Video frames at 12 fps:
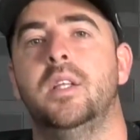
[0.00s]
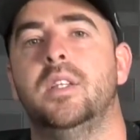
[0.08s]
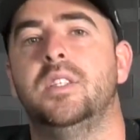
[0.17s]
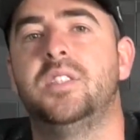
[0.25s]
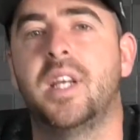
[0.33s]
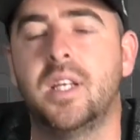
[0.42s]
The
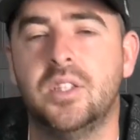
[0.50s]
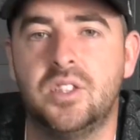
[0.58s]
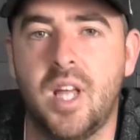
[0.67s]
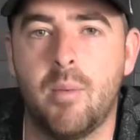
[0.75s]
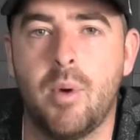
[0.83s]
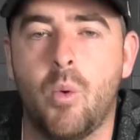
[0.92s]
second
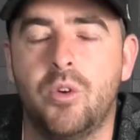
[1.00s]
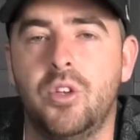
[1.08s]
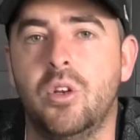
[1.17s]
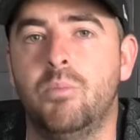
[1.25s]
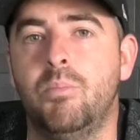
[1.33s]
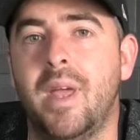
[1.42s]
step, I want you
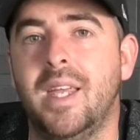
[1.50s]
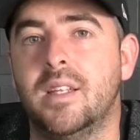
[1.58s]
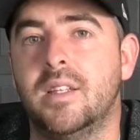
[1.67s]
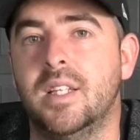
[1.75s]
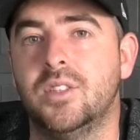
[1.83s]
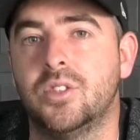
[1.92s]
to
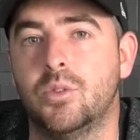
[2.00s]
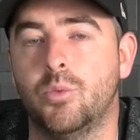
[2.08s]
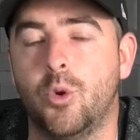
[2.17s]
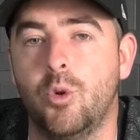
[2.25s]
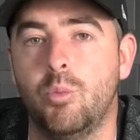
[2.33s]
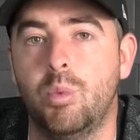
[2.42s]
make this
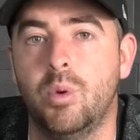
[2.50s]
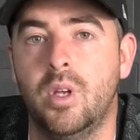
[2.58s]
group